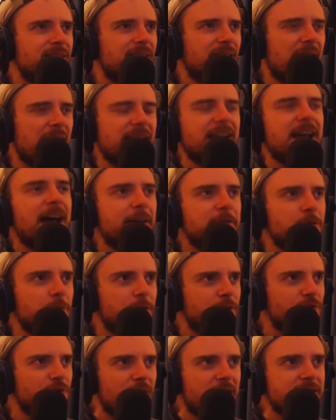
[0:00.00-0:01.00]
I'd have to
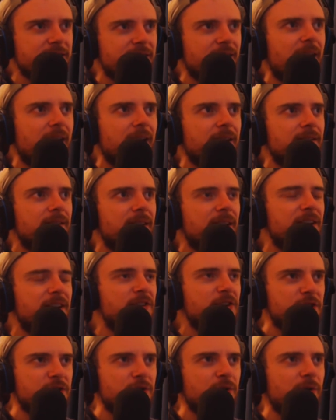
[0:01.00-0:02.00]
address that in
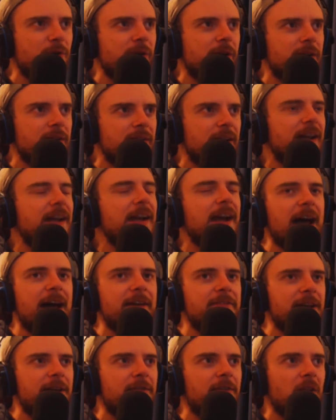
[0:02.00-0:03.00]
the story. Like, I'd have
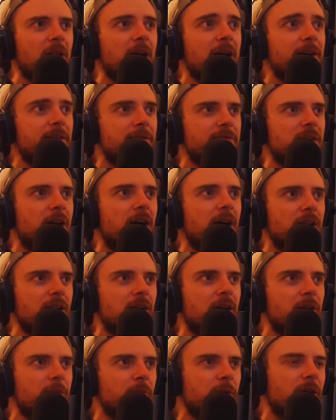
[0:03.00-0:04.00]
to have a line of
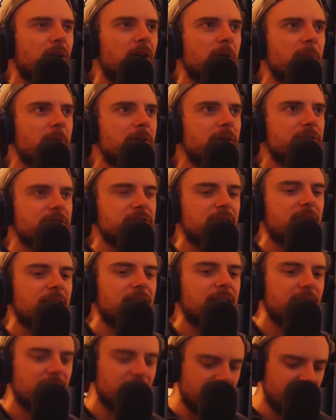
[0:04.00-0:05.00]
dialogue where Arbiter's like
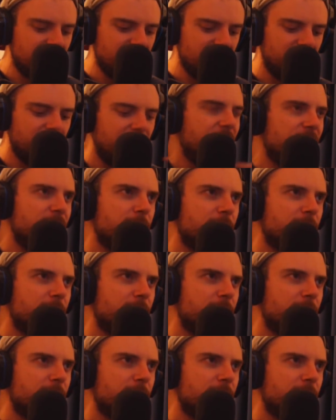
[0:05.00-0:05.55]
in the